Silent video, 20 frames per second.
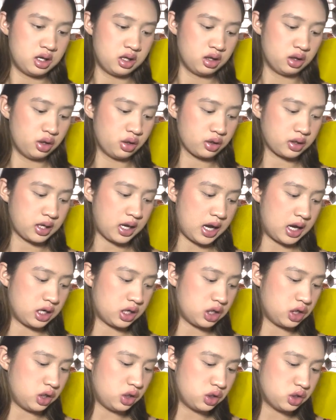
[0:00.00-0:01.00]
look at
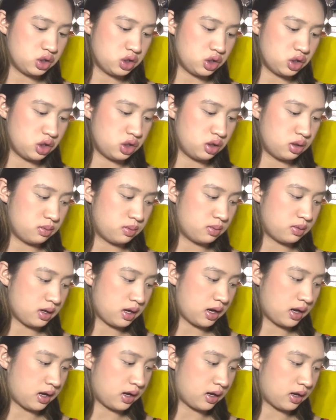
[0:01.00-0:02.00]
YouTube.
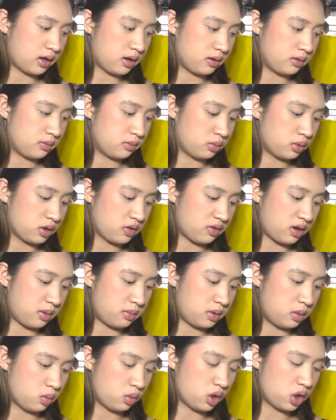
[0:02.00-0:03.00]
What have I
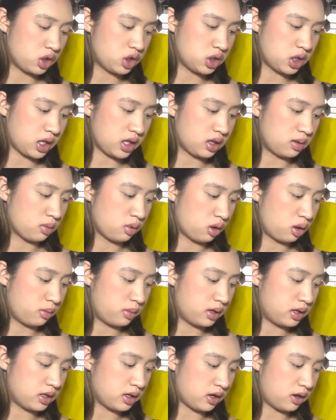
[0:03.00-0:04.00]
been watching at the
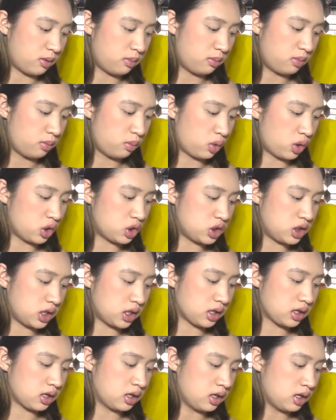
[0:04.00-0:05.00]
moment? I've been watching
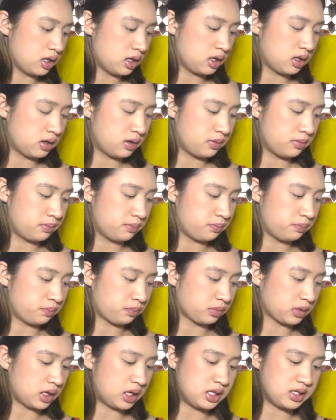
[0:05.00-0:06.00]

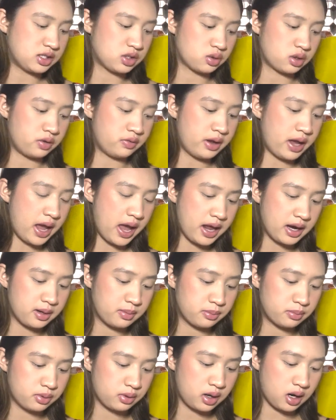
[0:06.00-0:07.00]
History of
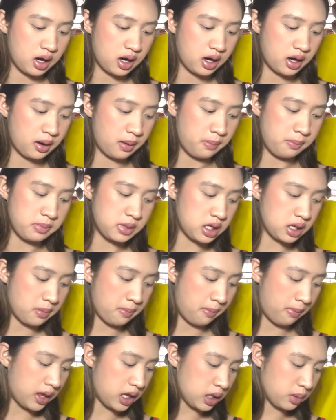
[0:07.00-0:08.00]
Edinburgh, Mia
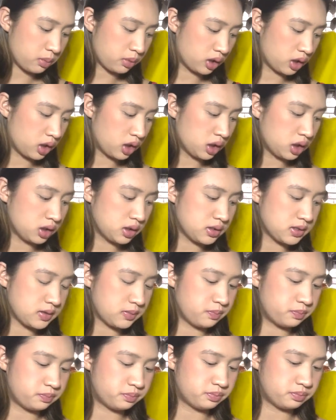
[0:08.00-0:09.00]
Mabel's,
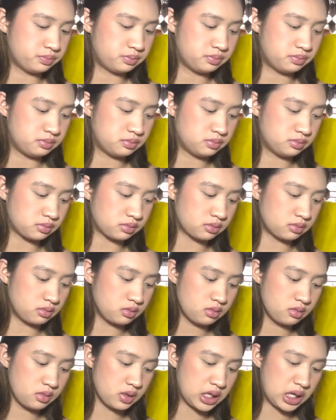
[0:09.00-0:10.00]

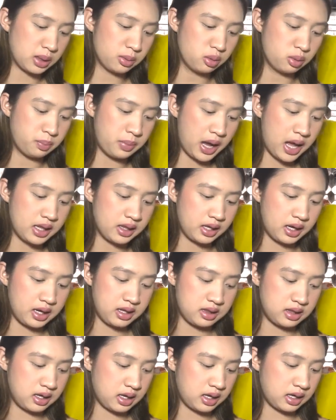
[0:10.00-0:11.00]
a couple ballet
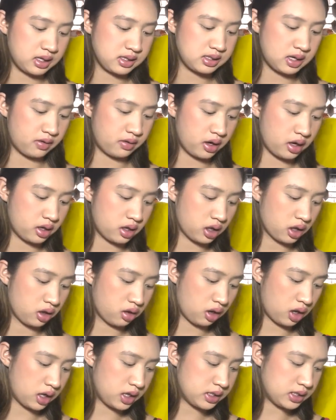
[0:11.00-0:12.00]
things, Ariana
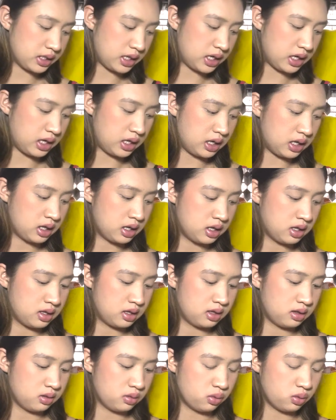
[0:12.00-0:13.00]
Grande,
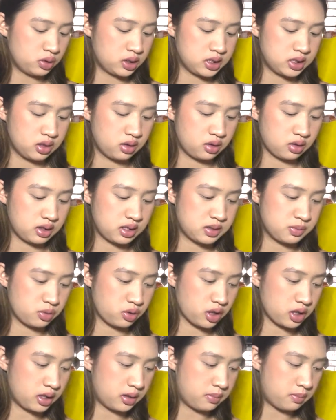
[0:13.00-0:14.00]
this
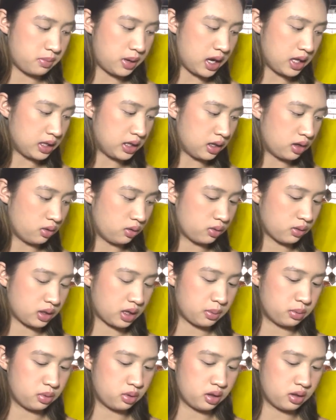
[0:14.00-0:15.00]
Brooklyn Bailey, a
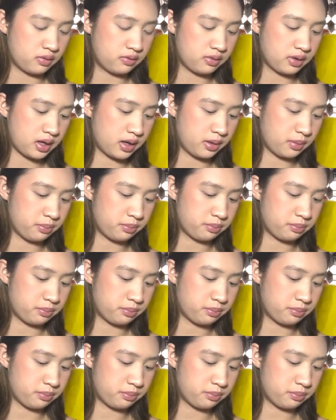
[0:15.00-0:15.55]
couple of